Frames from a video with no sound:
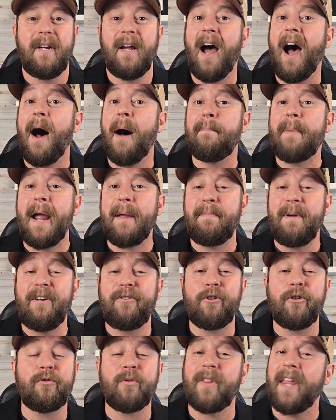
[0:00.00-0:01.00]
I'm Mike
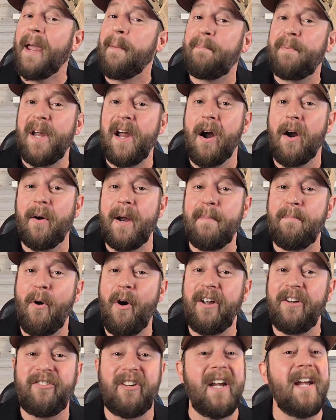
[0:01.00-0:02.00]
Petras with MPRE
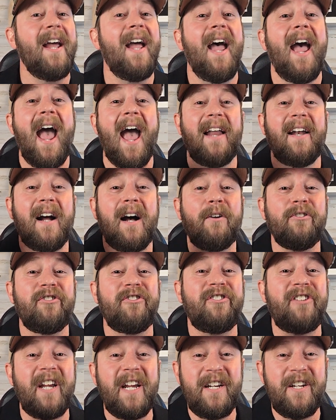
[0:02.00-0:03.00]
Boise, and I'll
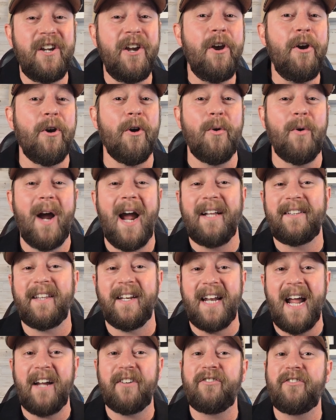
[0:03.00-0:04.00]
see you at the
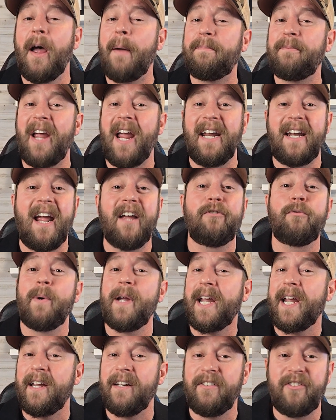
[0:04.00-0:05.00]
next update as we
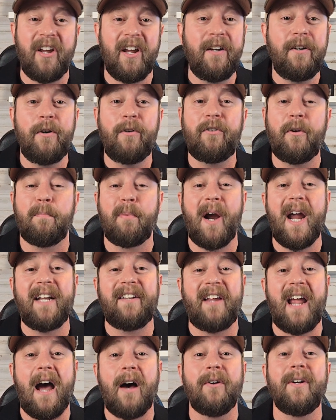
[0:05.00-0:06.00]
continue to break
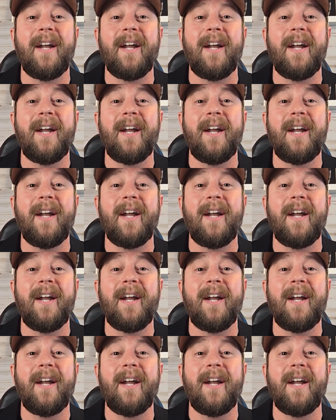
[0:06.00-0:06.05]
down